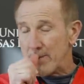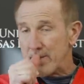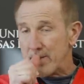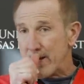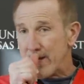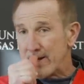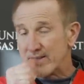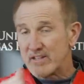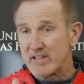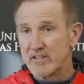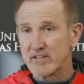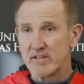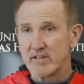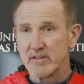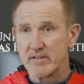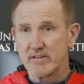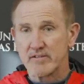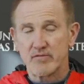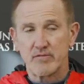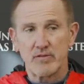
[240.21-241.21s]
Well, I mean,
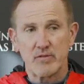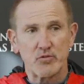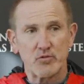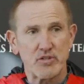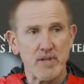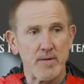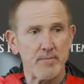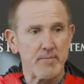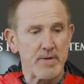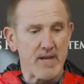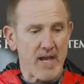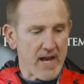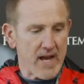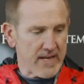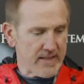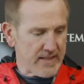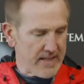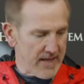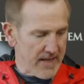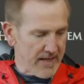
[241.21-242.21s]
there was something
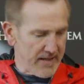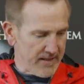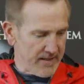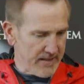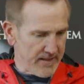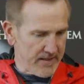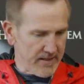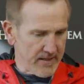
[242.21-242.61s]
behind that.